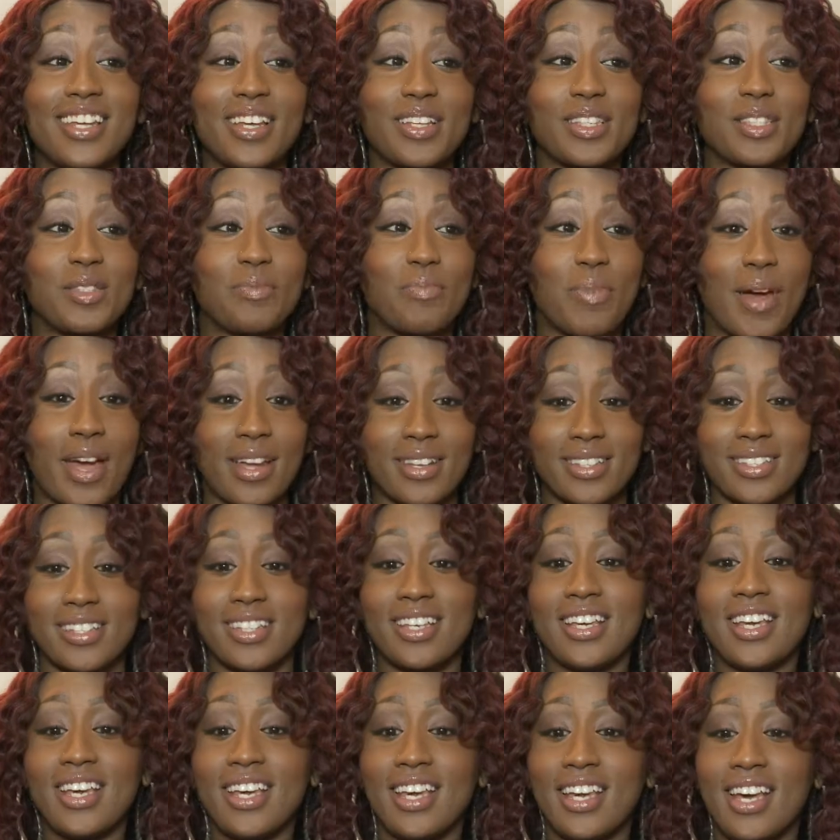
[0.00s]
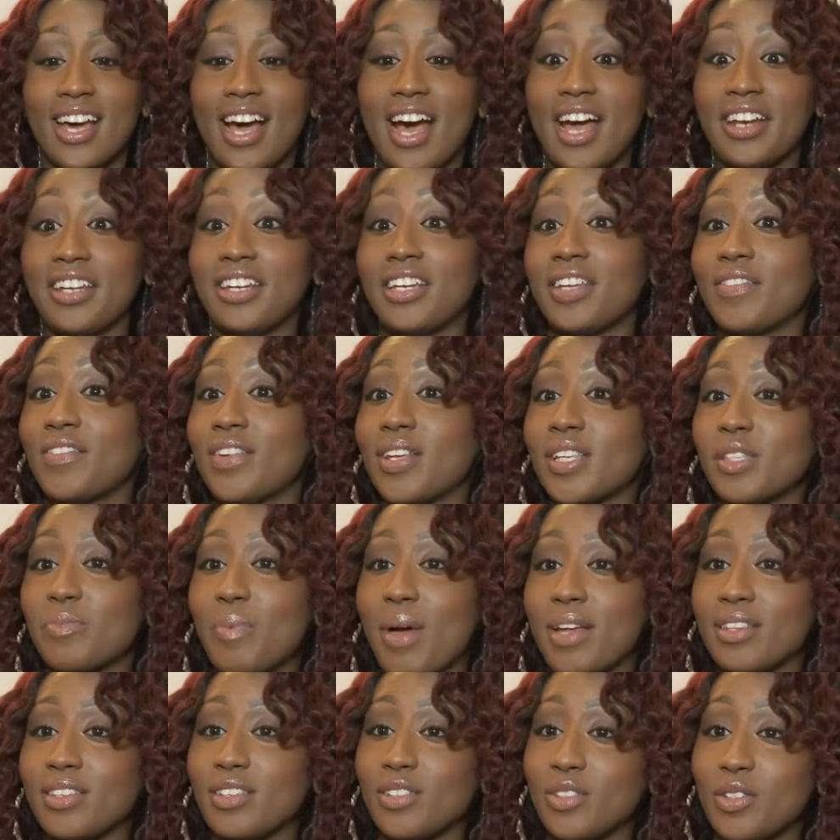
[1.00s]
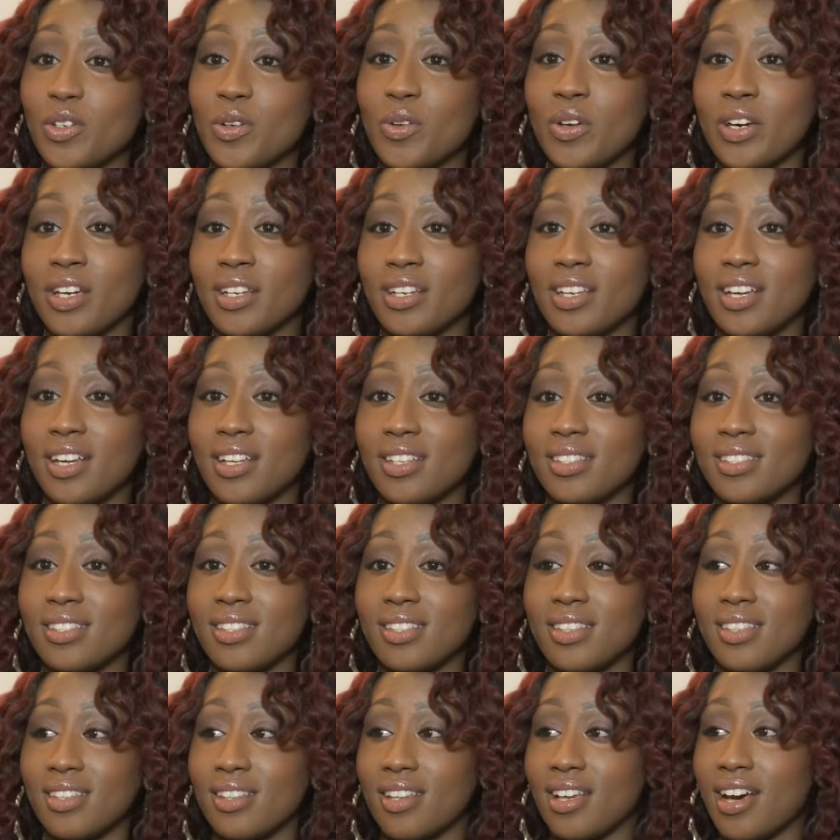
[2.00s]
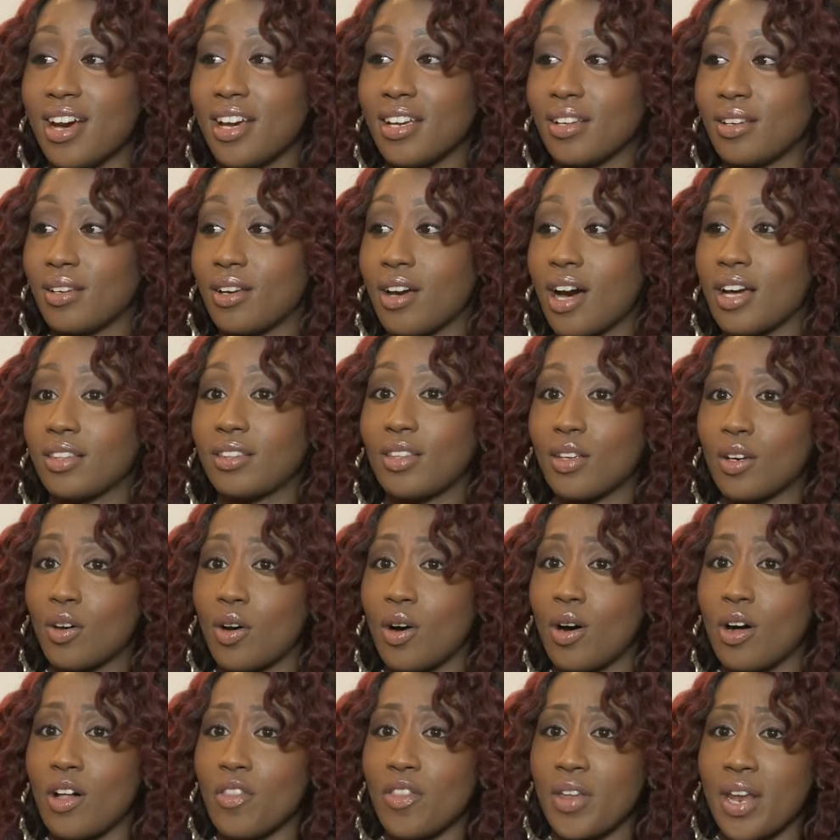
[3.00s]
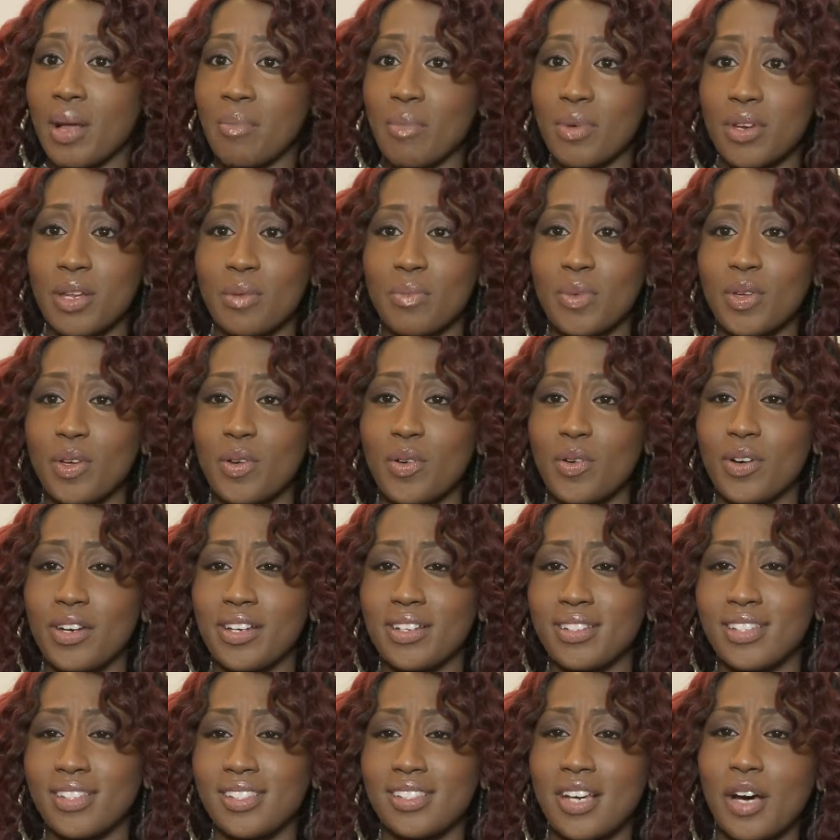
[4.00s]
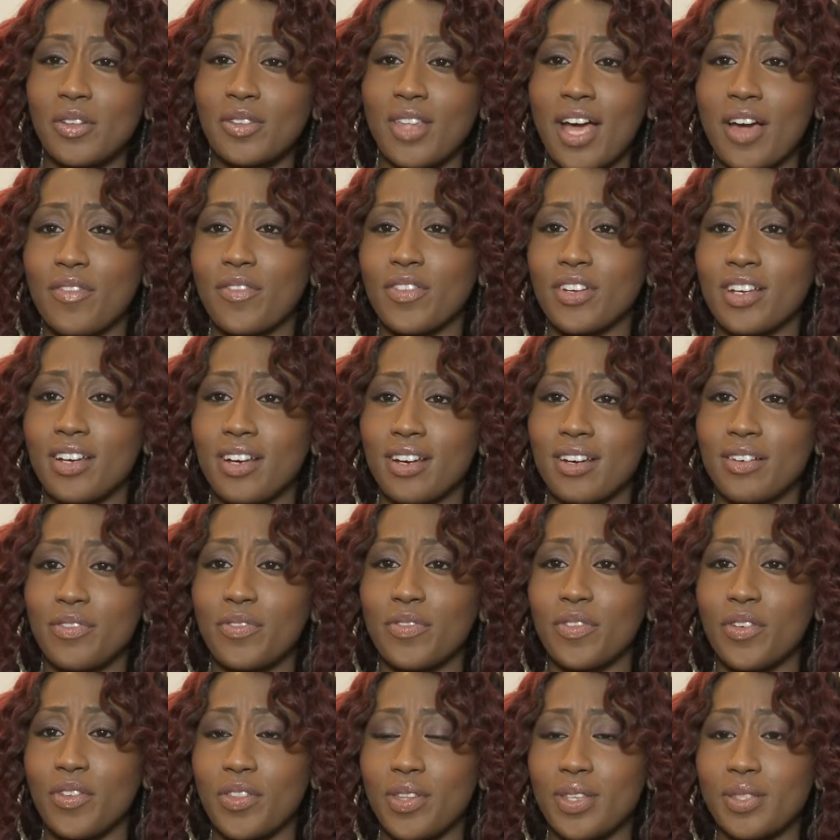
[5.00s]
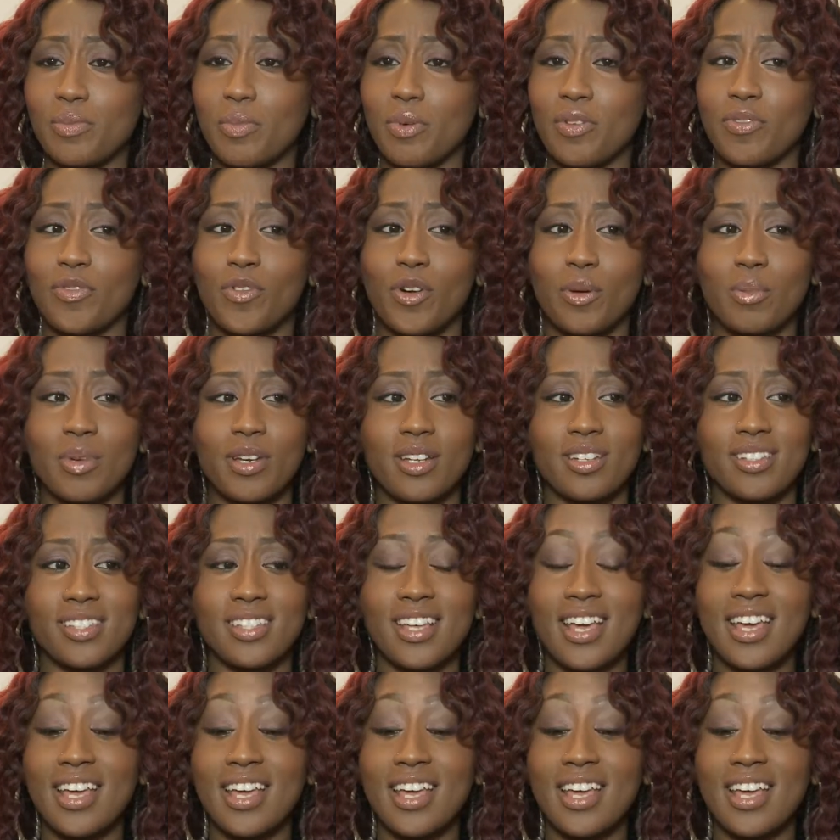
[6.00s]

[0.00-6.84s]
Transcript: even expect to do it, because I got the call that I'm going to be going to South Africa for this performance